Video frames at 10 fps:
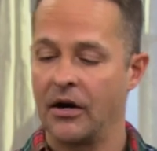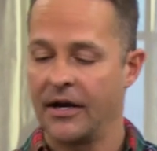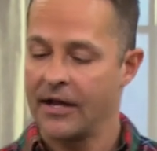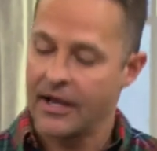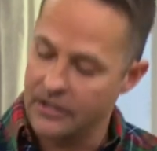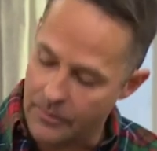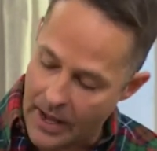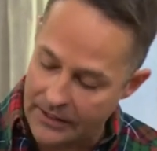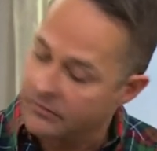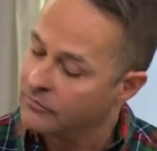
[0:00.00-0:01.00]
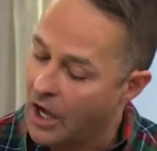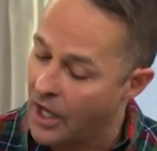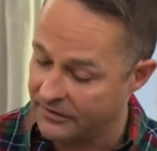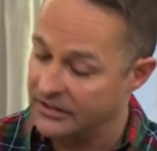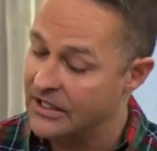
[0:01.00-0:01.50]
earring, and um, I
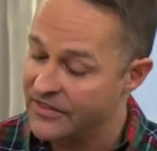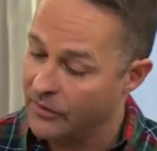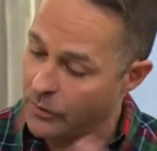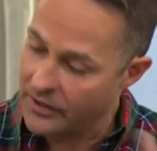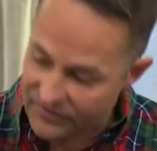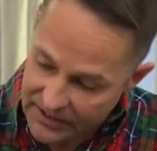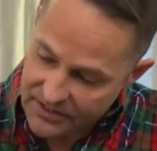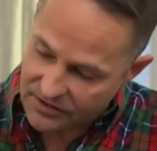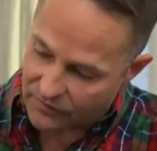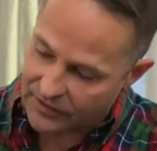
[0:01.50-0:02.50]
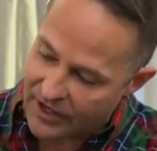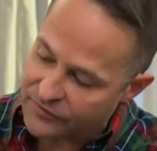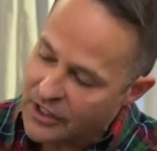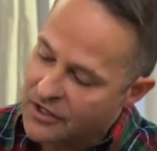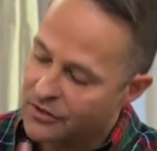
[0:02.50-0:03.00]
honestly didn't think we would have any silver
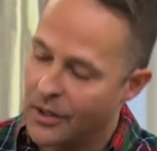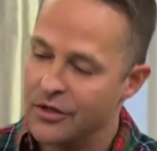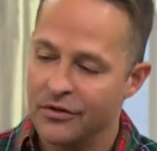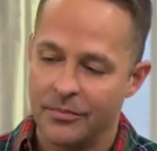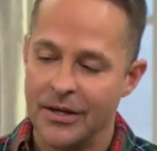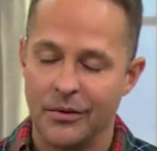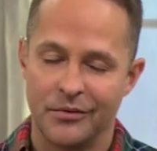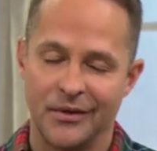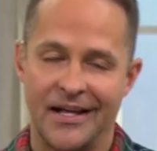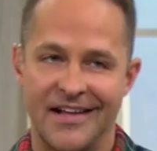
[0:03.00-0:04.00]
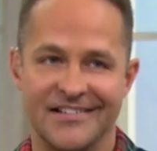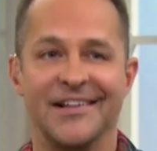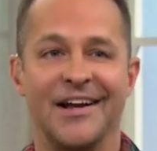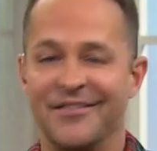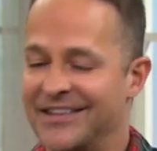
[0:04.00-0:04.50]
left, though I knew the pink was really
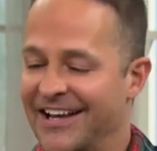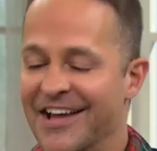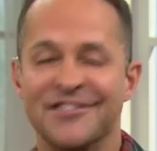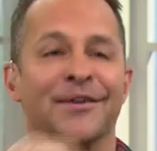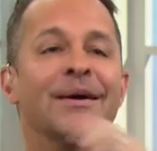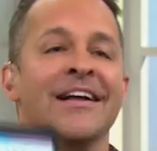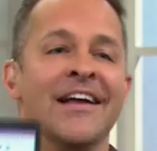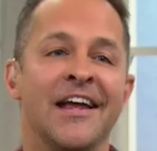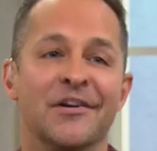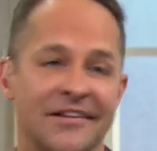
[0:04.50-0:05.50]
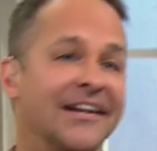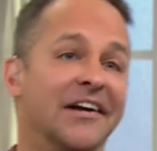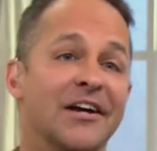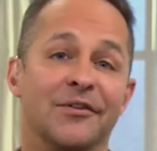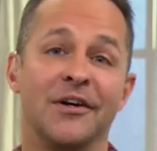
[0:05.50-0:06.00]
outselling everything else. So here's the deal.
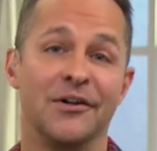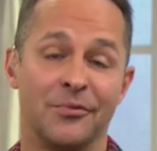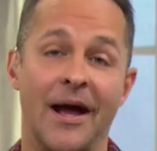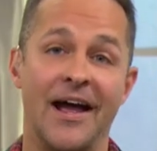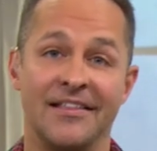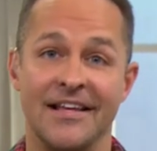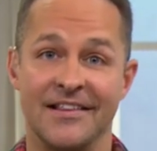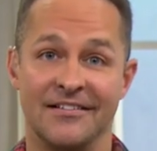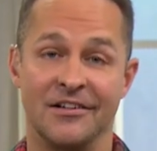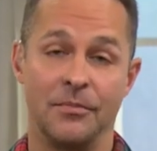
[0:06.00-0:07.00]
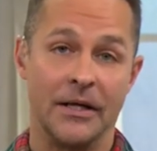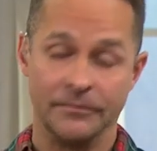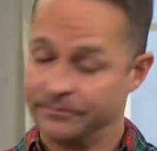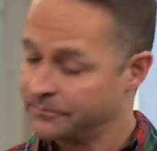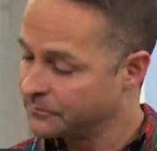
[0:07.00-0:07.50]
Here's, here's why I think this has
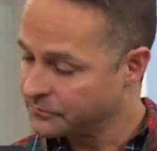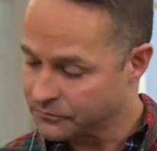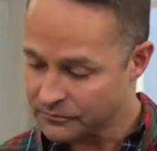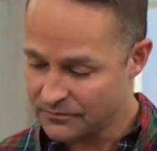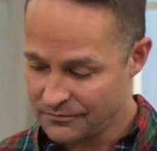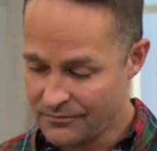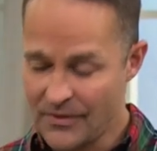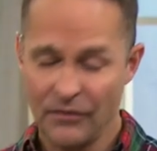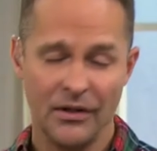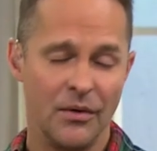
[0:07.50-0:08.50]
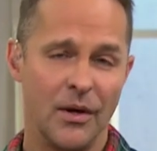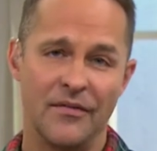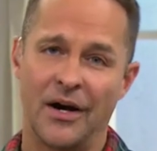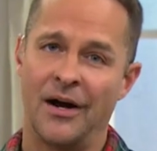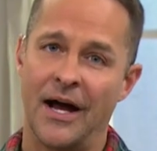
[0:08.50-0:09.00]
been really one
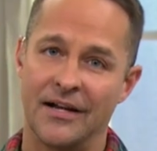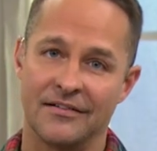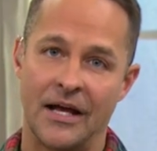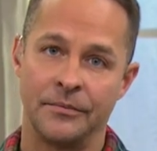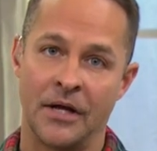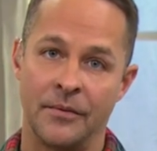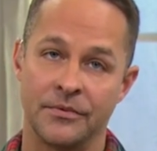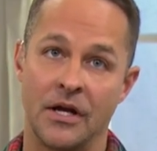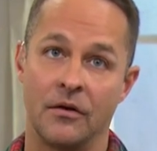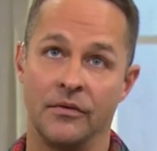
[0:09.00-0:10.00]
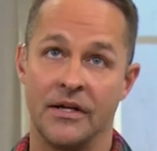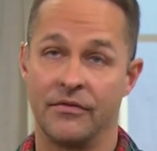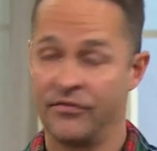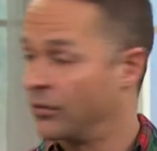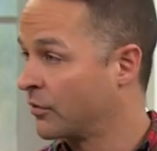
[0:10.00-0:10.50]
of our hottest laptops, not only of
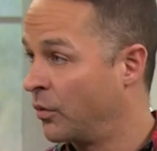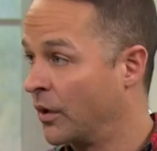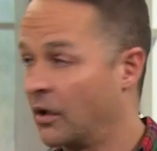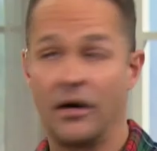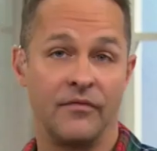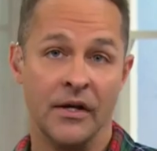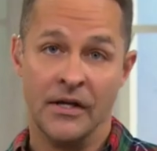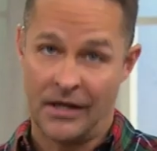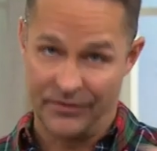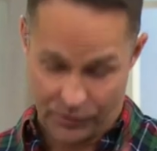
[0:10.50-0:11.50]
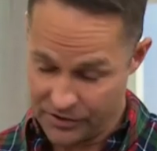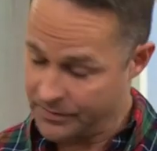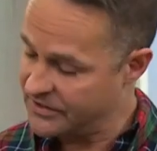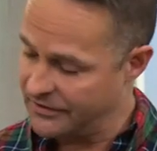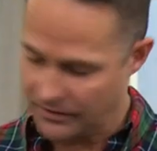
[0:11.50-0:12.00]
the fourth quarter of, of the
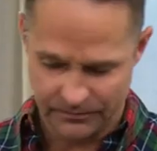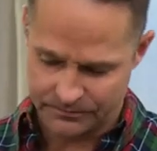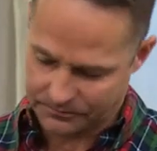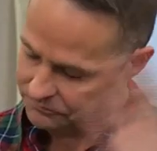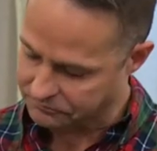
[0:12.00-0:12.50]
Christmas season,